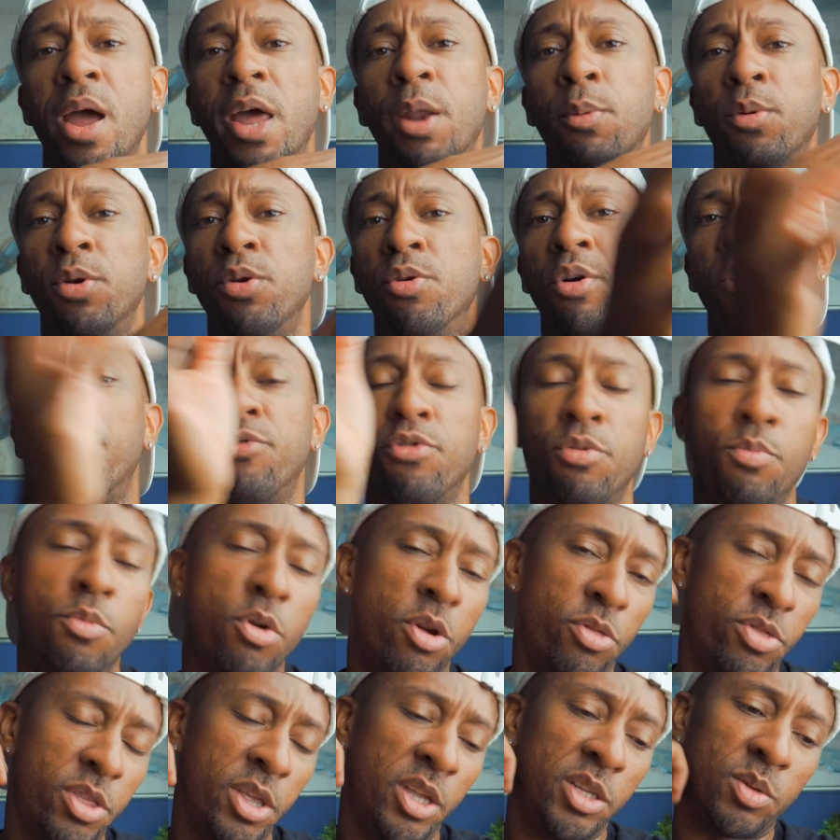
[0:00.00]
And we do a few
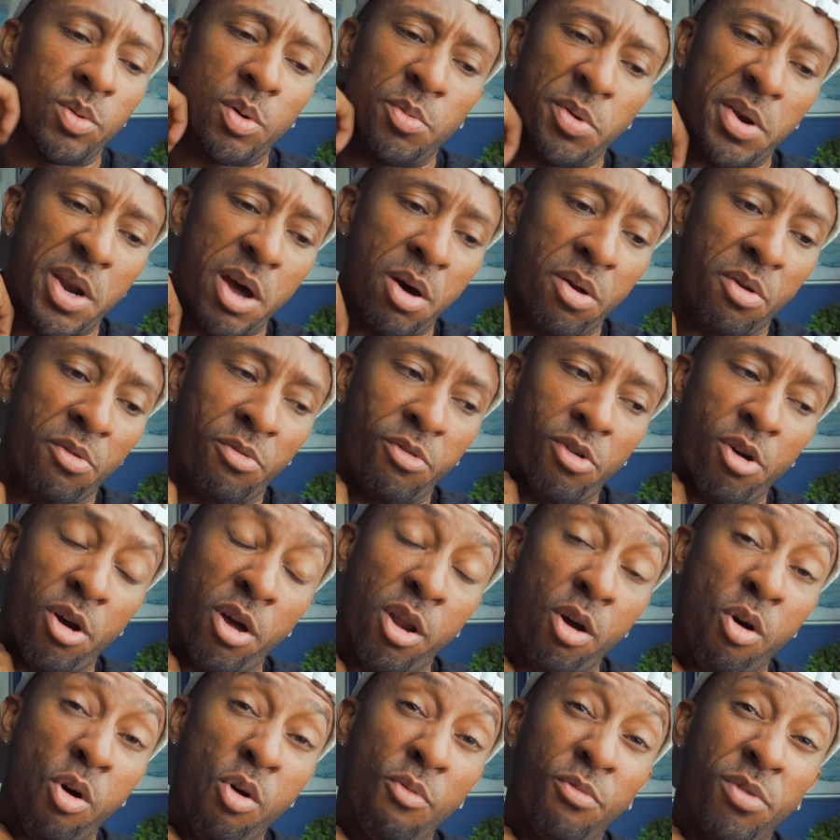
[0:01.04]
more things when we're down to
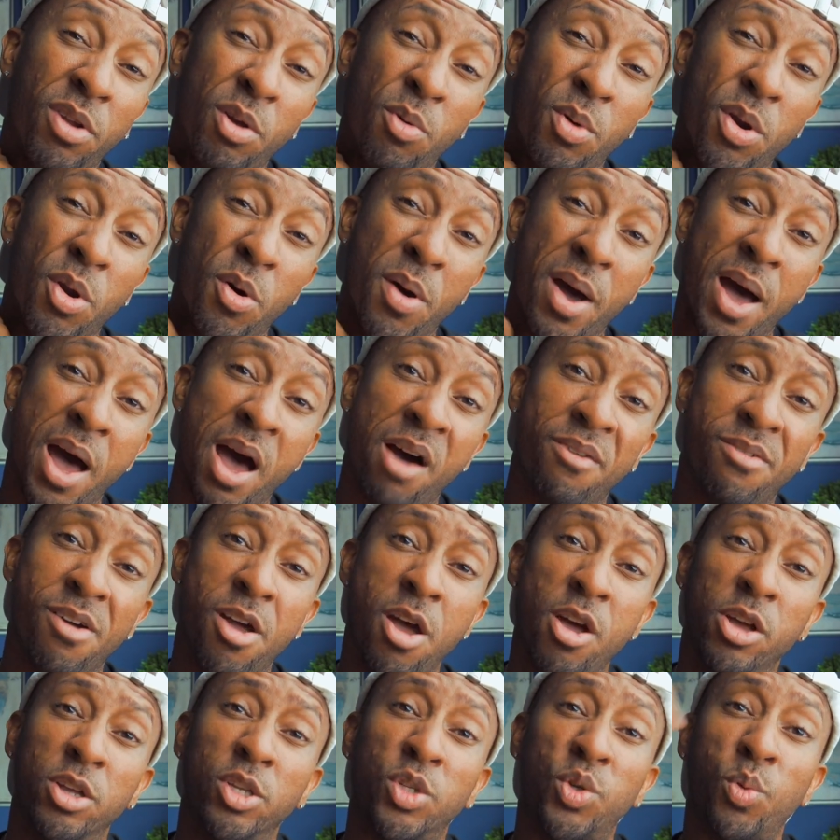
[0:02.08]
Florida. Hopefully we don't have
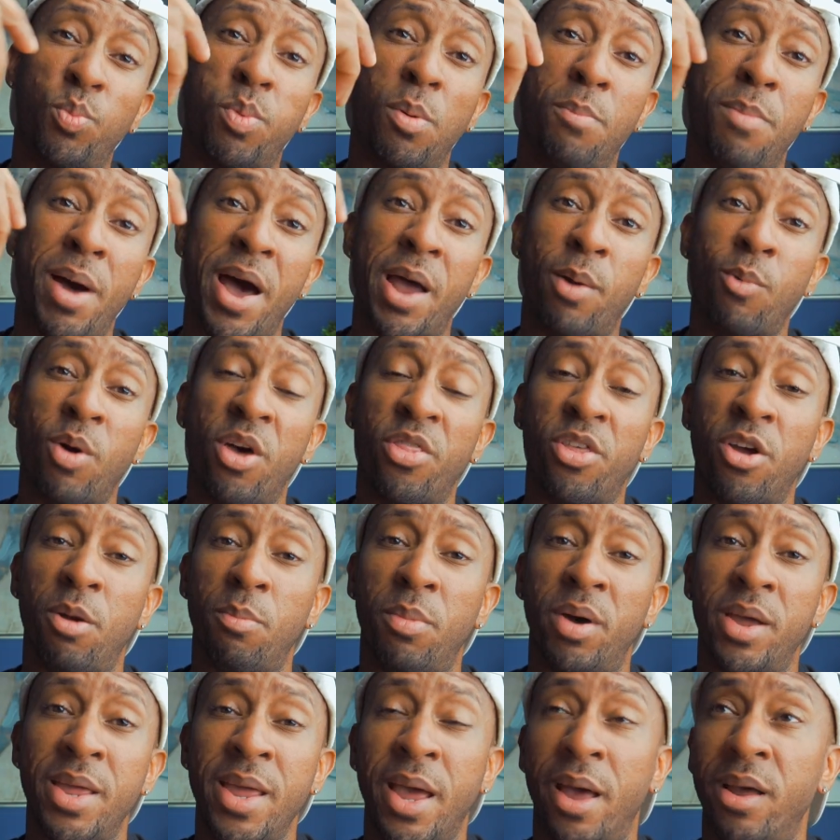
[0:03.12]
super bad weather,
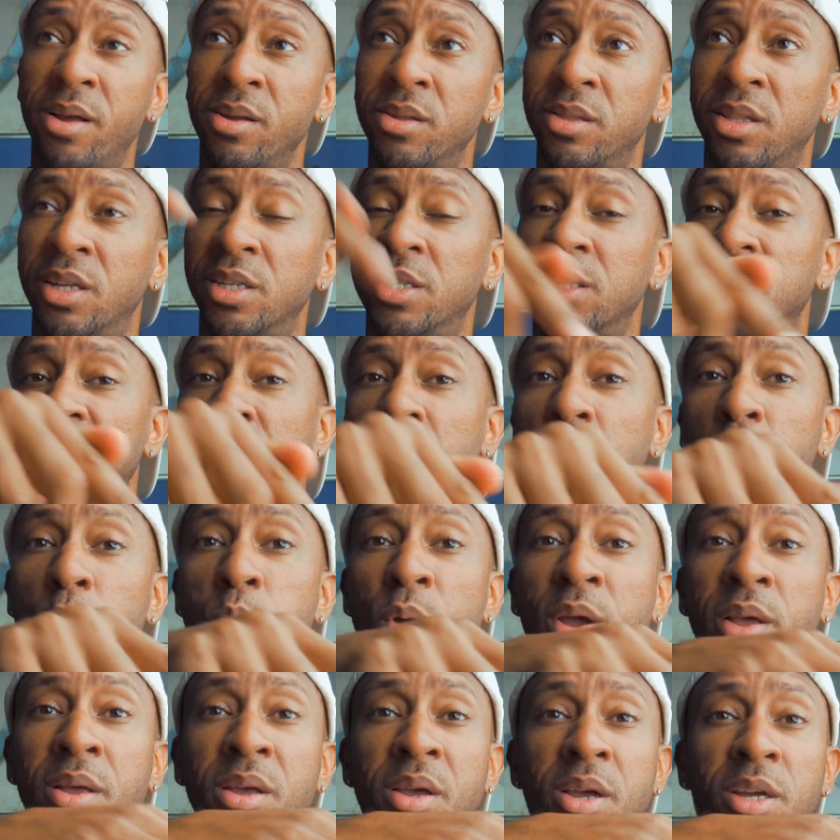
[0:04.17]
but yeah, this is a
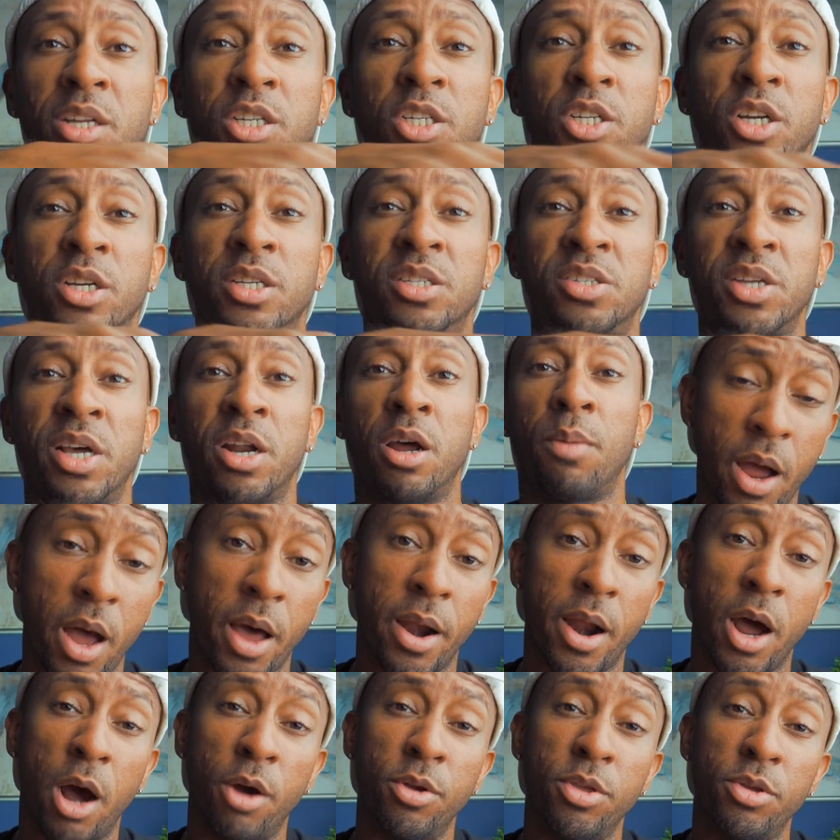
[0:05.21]
quick just setup
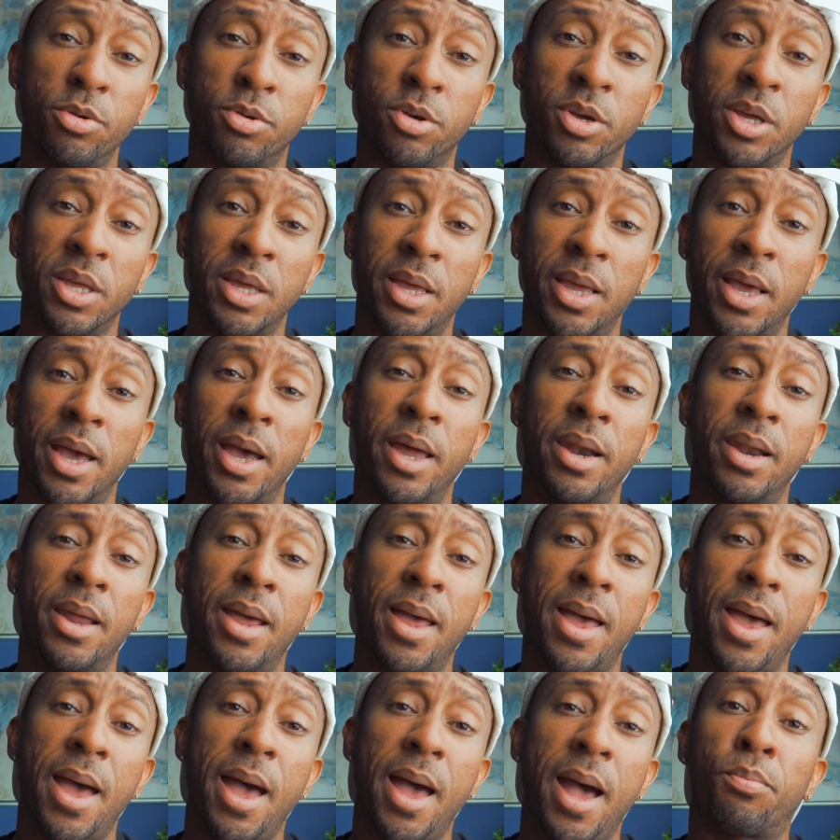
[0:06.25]
on how you could
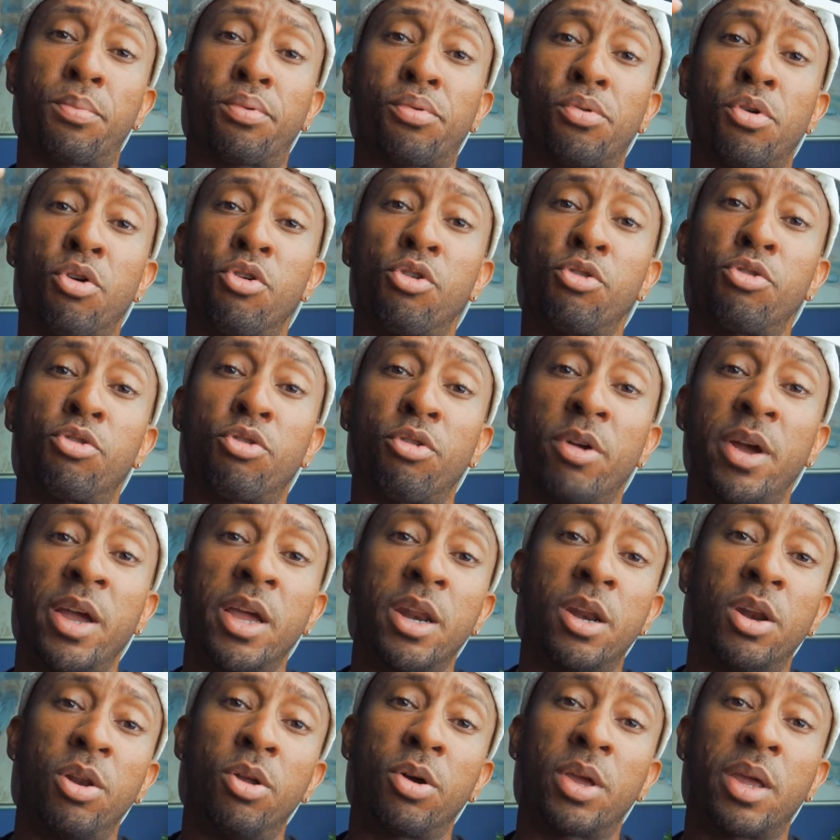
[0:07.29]
get pro
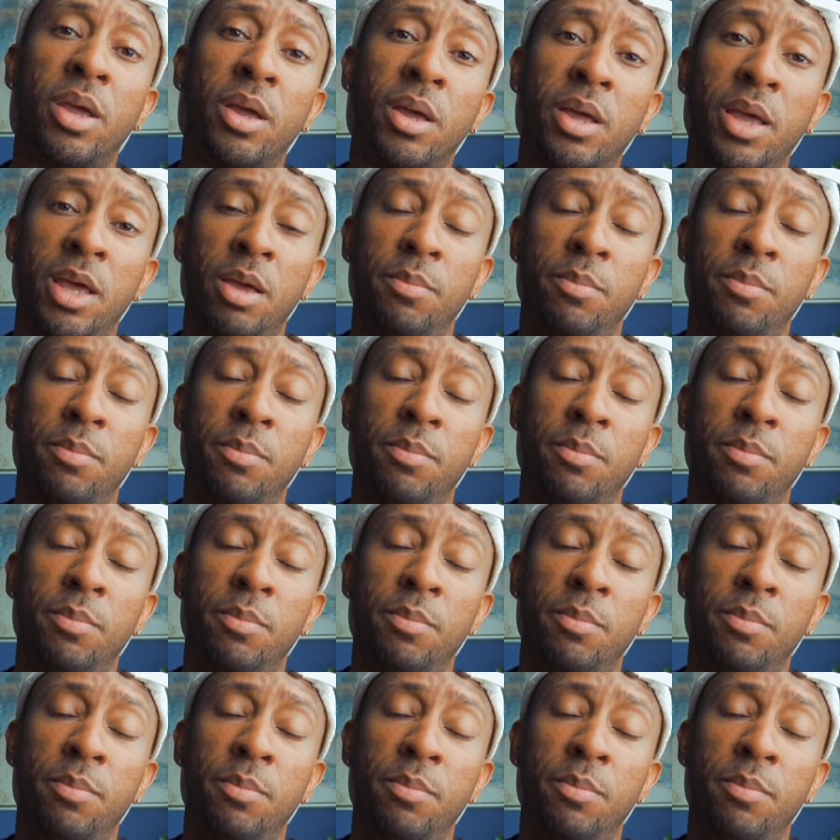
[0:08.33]
grade looking